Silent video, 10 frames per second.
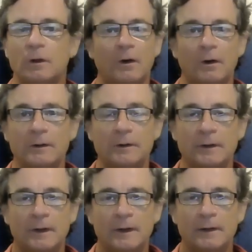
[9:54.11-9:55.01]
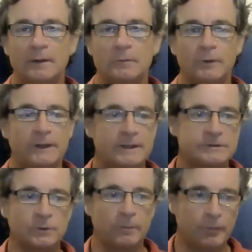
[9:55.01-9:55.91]
long we get
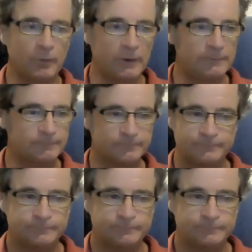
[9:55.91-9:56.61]
to a point